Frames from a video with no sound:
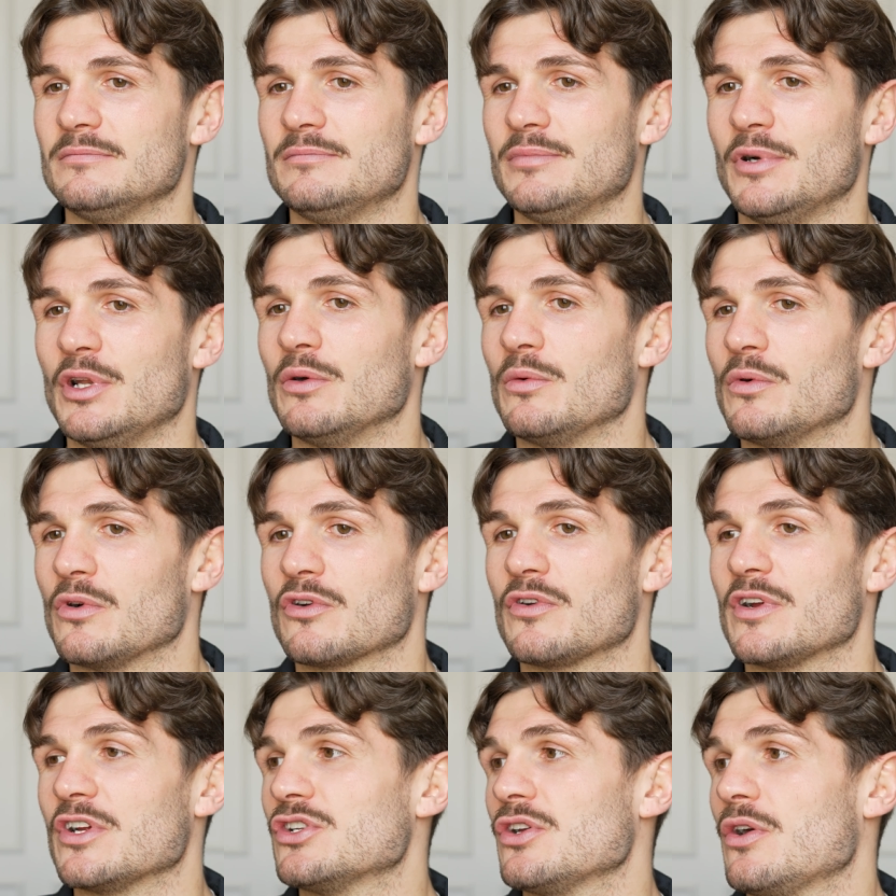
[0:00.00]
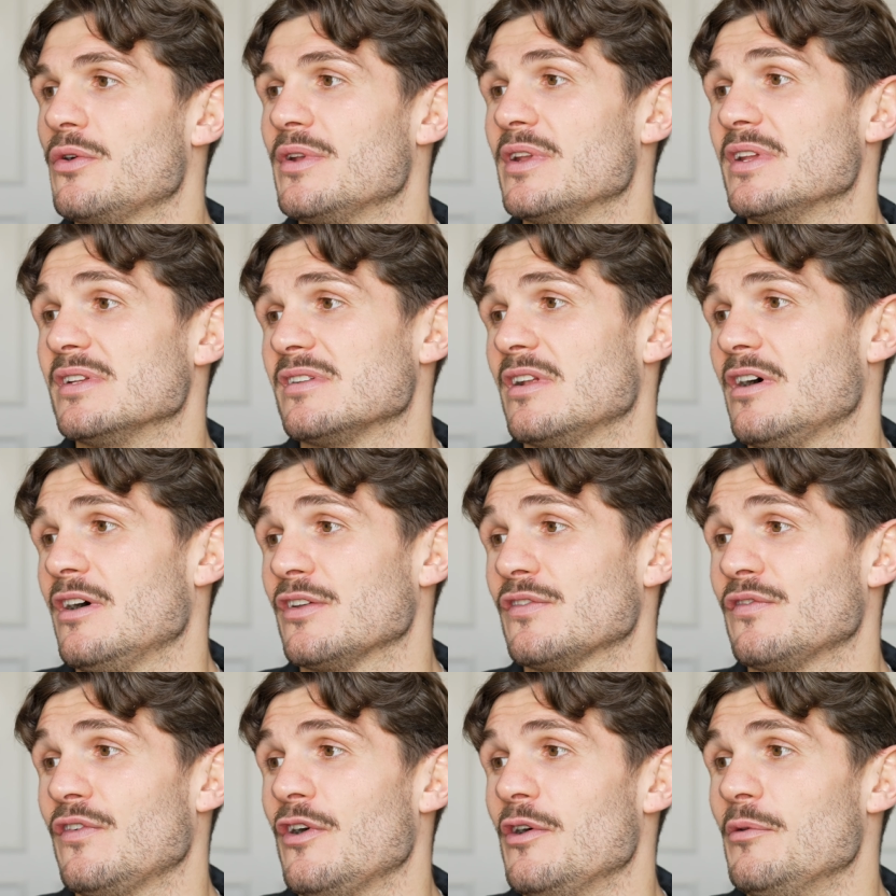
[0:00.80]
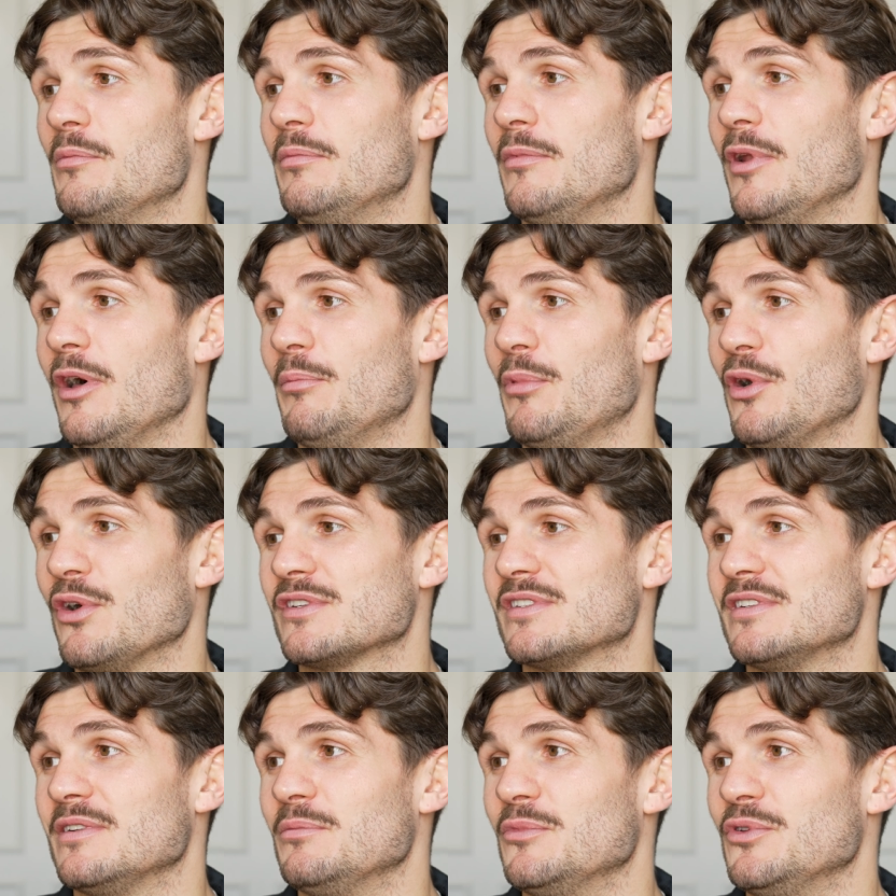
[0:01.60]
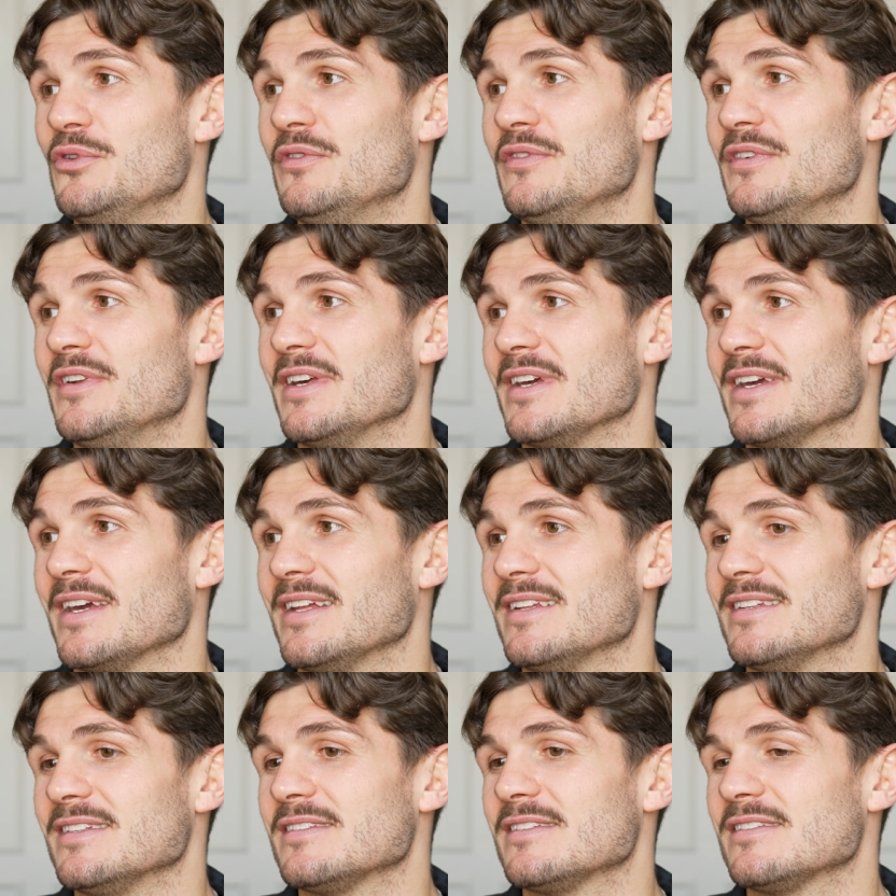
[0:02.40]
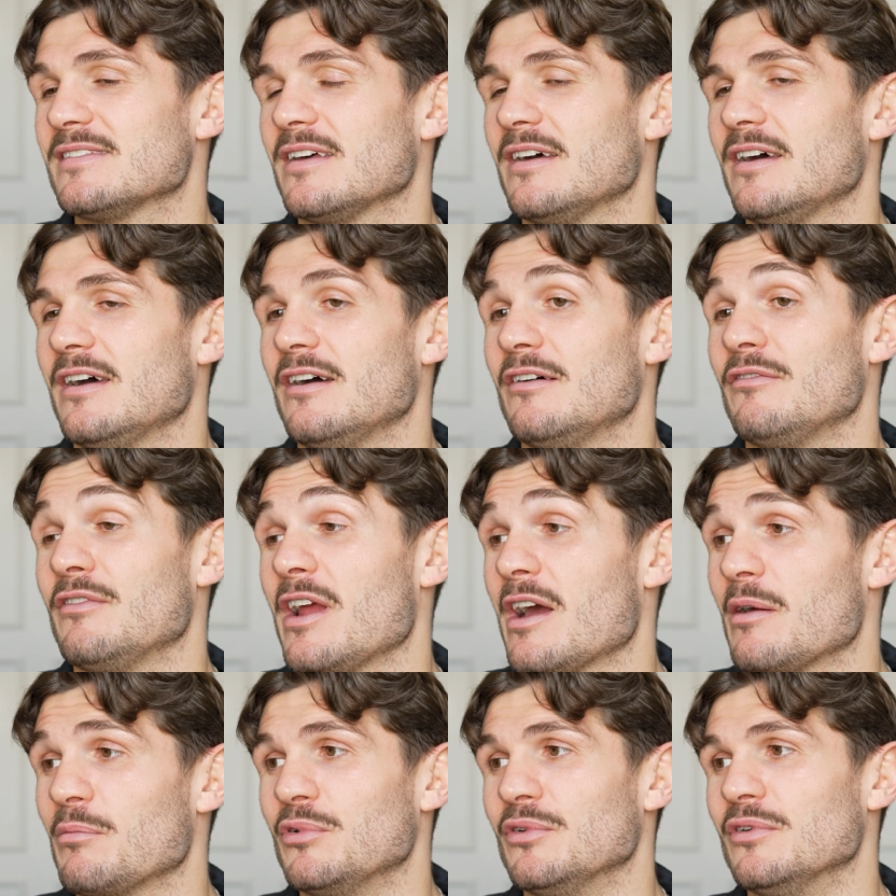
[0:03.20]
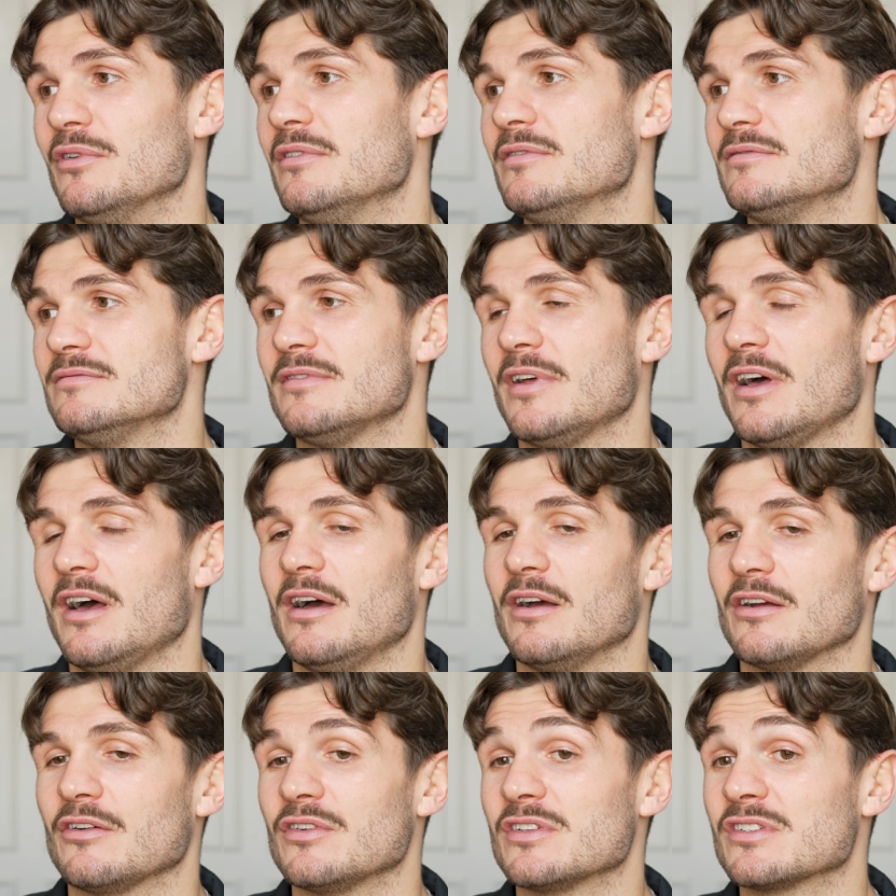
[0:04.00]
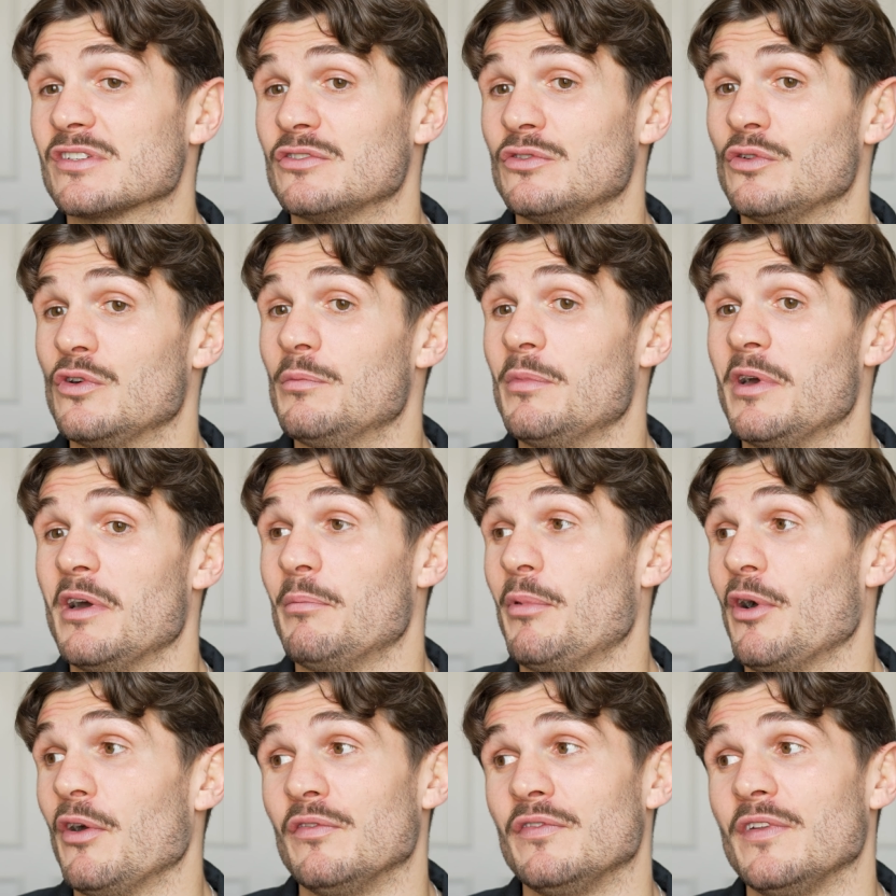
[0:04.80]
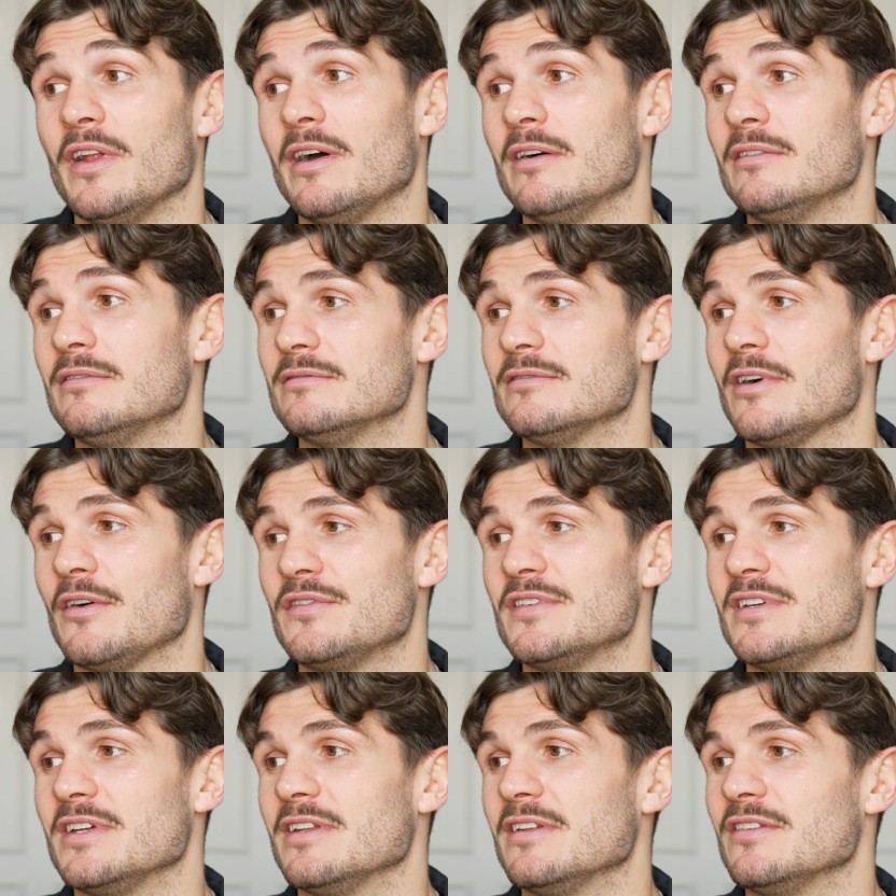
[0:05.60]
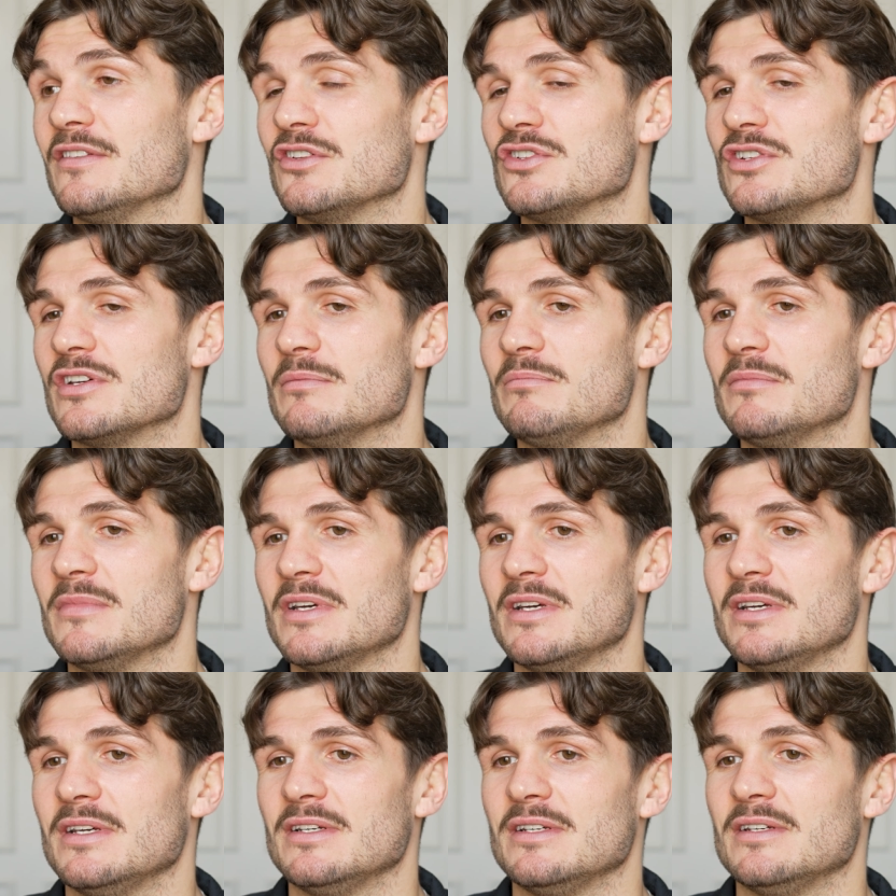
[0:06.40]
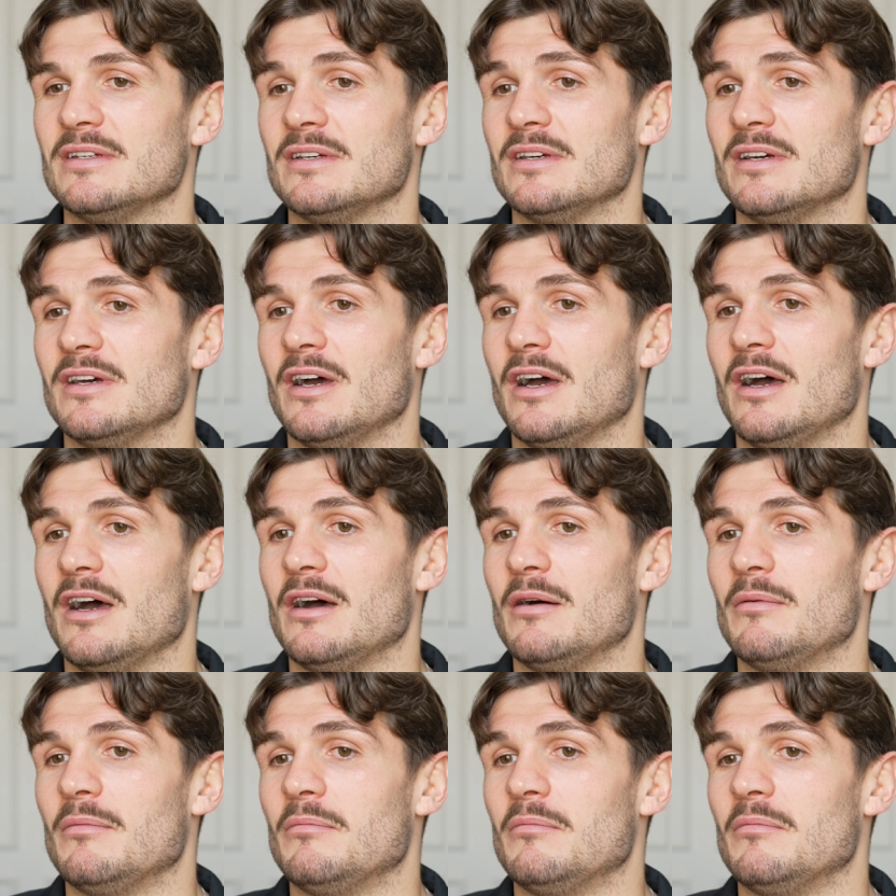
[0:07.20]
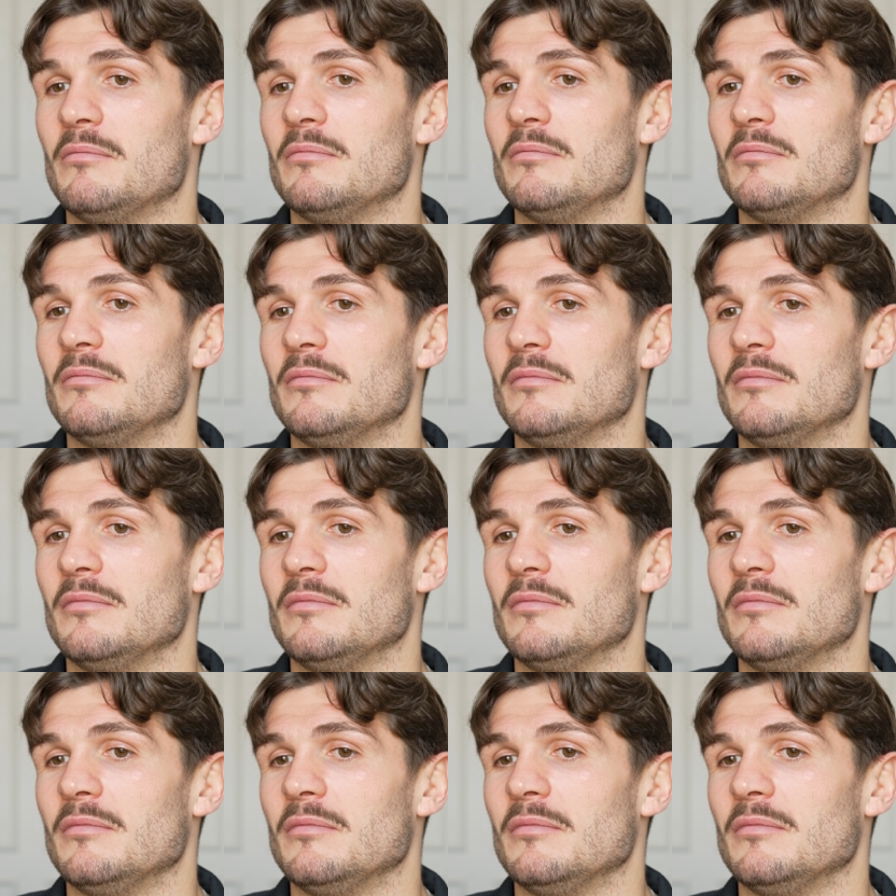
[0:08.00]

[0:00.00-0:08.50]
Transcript: but look what Chris showed in his last fight, like boxing and moving against uh, Riakporhe. Uh, Chris can do a bit of both now. I've seen it in the gym. Um,